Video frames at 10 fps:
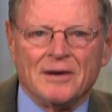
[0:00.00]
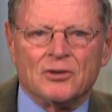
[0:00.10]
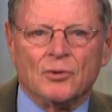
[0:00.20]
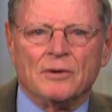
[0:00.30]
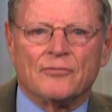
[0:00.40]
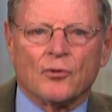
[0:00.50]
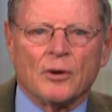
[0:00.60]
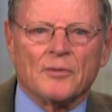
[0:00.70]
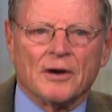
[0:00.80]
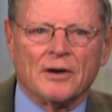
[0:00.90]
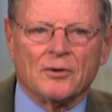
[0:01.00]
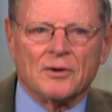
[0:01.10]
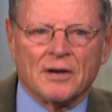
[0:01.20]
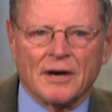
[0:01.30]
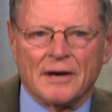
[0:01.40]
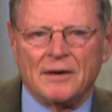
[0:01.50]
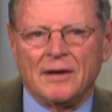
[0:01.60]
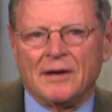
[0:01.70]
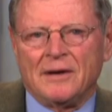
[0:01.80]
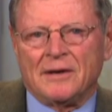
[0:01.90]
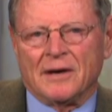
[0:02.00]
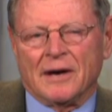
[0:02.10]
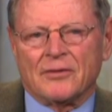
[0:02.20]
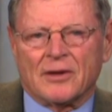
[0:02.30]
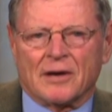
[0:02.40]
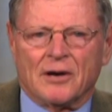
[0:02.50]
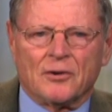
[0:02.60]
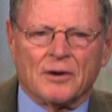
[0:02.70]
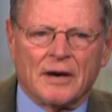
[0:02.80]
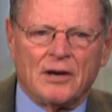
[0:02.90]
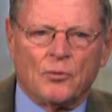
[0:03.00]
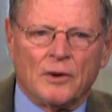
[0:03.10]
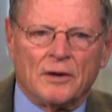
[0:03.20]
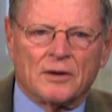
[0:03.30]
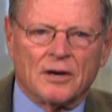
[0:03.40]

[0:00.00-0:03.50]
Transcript: to inform the 191